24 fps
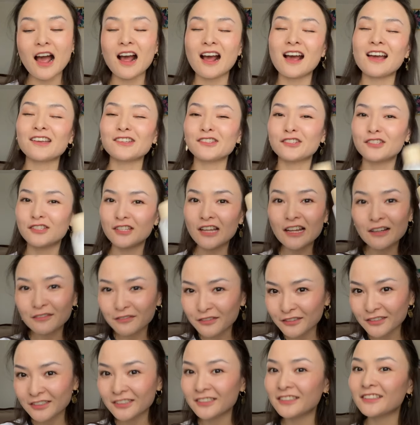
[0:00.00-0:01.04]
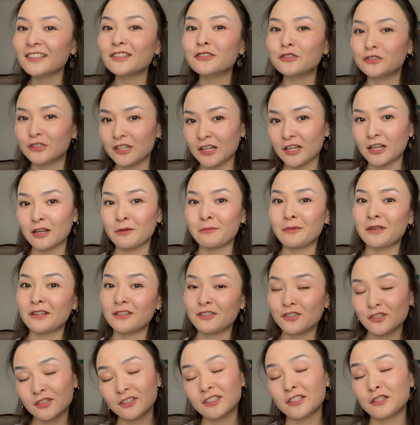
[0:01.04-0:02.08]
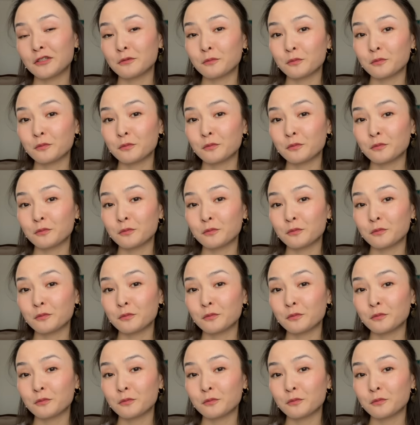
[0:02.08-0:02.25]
I definitely recommend this